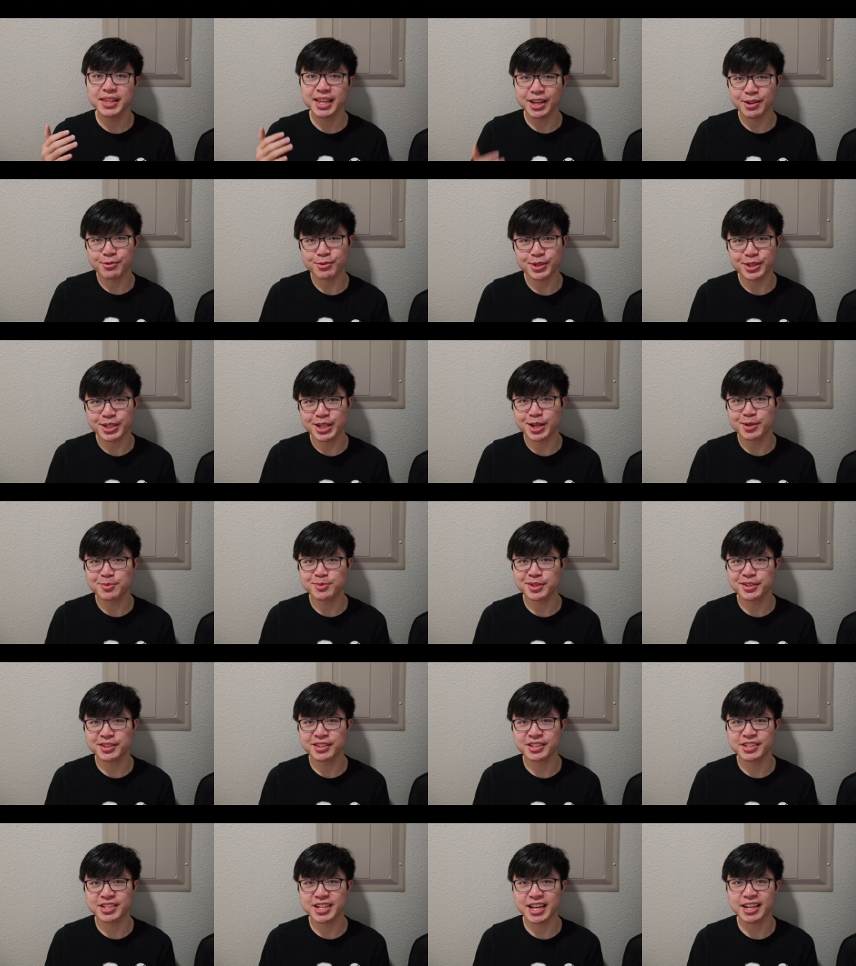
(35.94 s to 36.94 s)
It really helps
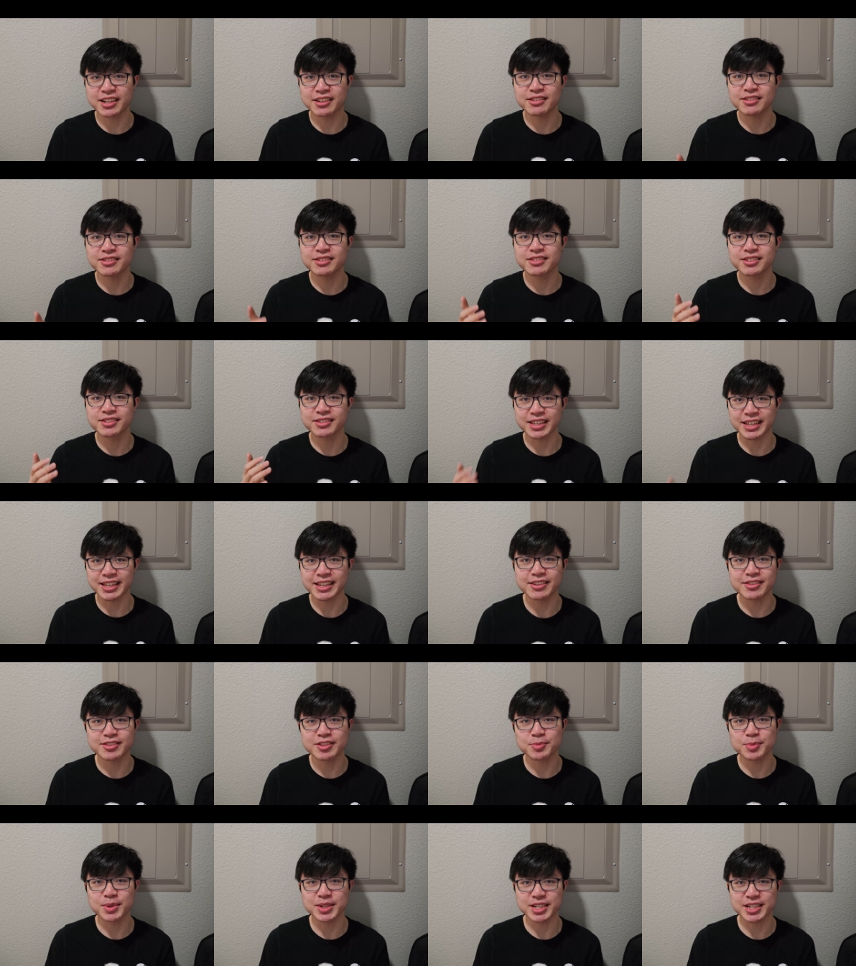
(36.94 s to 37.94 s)
out the channel, so thank you
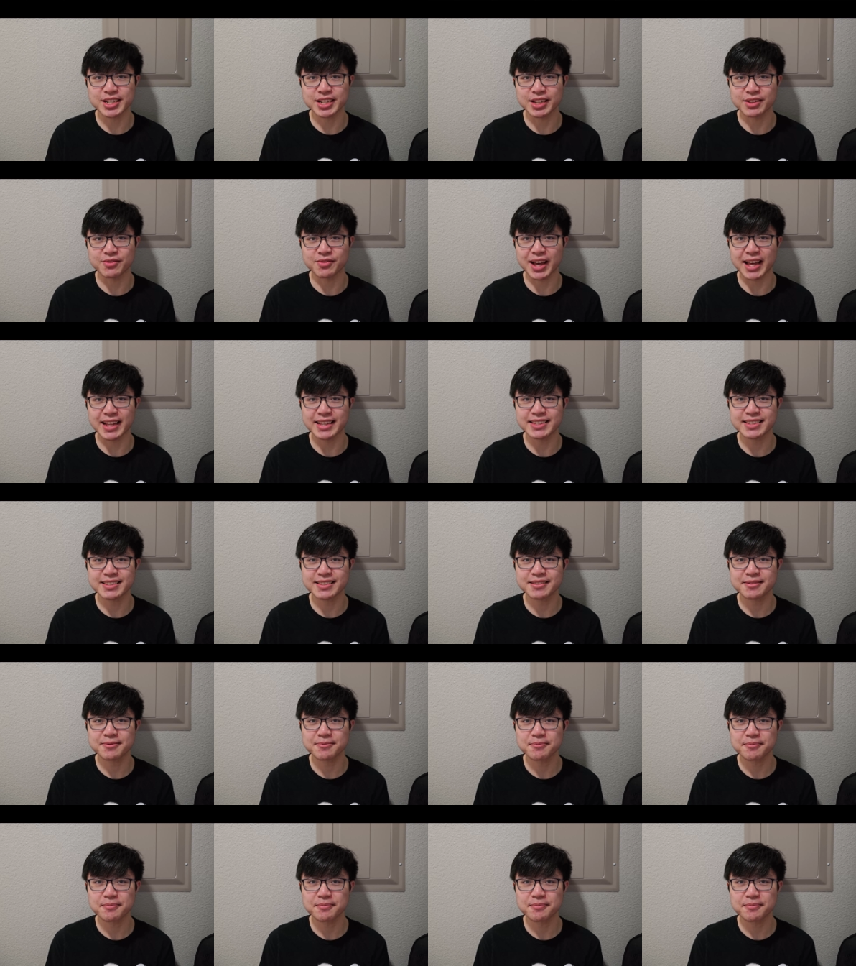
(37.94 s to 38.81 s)
so much in advance.